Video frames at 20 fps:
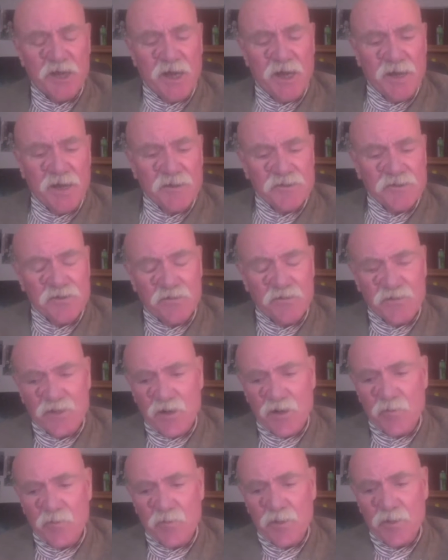Soviet
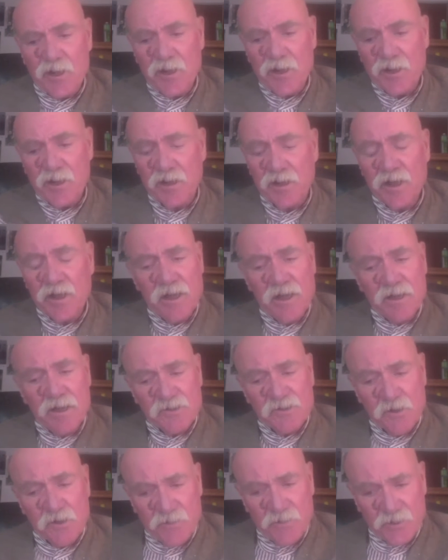Armenia,
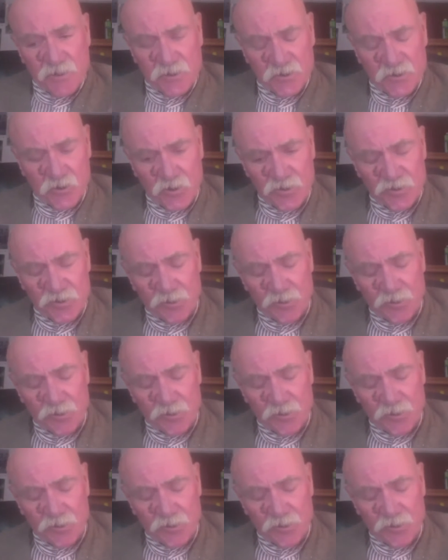Soviet Georgia.